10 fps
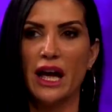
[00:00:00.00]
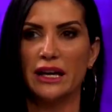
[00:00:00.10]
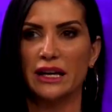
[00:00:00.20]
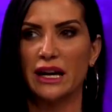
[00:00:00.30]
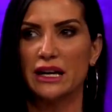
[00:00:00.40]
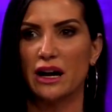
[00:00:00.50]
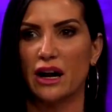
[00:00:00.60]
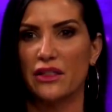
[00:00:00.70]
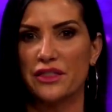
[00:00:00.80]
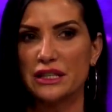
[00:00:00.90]
And I
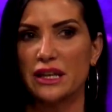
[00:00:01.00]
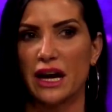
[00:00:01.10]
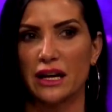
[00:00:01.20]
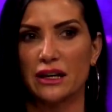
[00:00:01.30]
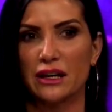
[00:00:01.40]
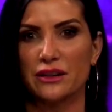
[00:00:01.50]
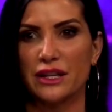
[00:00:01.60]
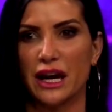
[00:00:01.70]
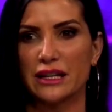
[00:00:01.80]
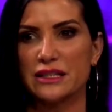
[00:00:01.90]
think that
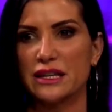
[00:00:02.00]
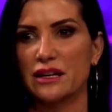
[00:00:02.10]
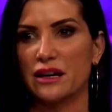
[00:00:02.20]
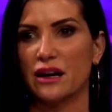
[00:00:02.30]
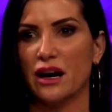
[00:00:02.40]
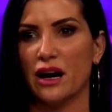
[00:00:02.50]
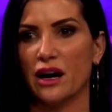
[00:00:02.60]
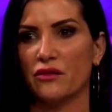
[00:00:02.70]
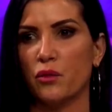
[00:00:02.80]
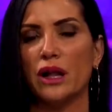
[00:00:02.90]
the idea
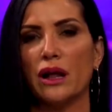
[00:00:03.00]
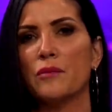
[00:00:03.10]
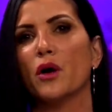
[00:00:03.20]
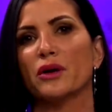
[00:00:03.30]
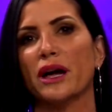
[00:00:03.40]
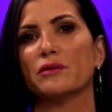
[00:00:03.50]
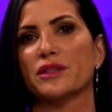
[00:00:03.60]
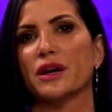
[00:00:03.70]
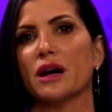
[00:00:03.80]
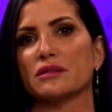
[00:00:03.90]
of, well, I'm okay
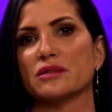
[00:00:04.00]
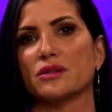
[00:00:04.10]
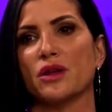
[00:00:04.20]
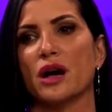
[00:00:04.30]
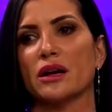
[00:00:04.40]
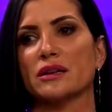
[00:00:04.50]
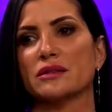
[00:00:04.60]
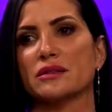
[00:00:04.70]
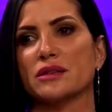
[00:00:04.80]
with guns so long as,